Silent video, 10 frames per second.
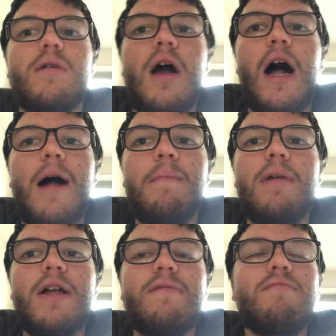
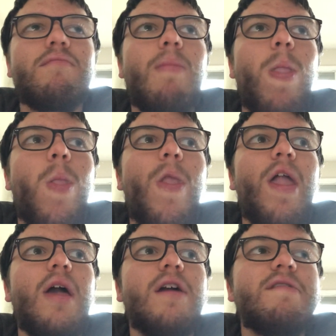But
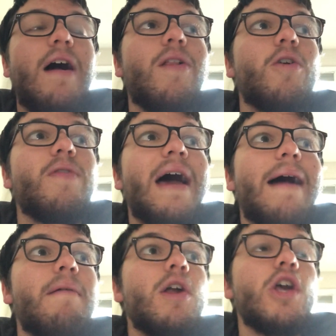download that.